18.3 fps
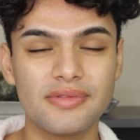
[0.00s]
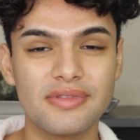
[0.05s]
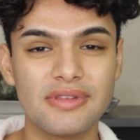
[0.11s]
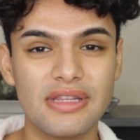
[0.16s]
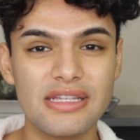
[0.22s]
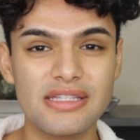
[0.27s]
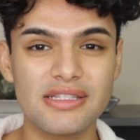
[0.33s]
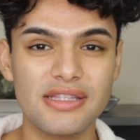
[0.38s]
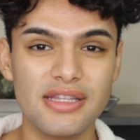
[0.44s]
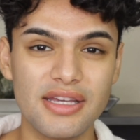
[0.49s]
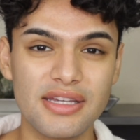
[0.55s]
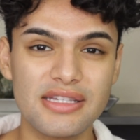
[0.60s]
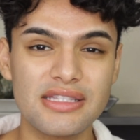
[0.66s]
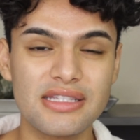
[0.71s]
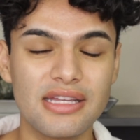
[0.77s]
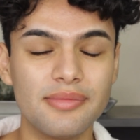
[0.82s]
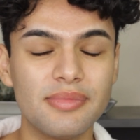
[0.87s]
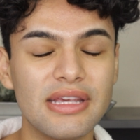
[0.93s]
this look
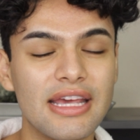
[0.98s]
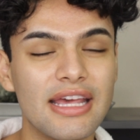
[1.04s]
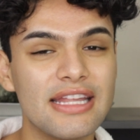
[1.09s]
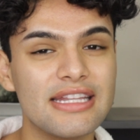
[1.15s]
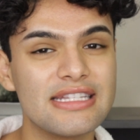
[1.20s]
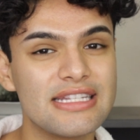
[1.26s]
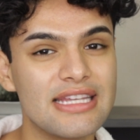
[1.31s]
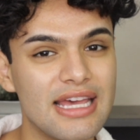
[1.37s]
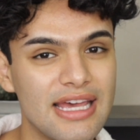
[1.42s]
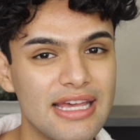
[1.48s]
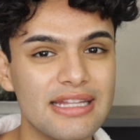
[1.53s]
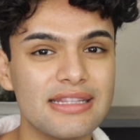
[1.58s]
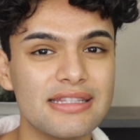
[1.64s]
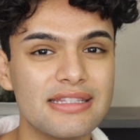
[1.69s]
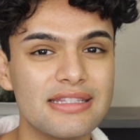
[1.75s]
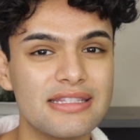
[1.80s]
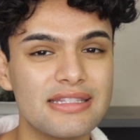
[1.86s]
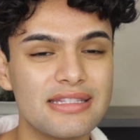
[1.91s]
is gonna be
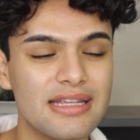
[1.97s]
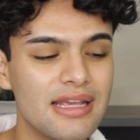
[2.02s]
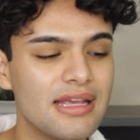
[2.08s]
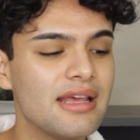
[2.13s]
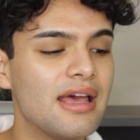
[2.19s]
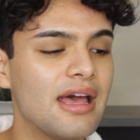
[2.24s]
intense.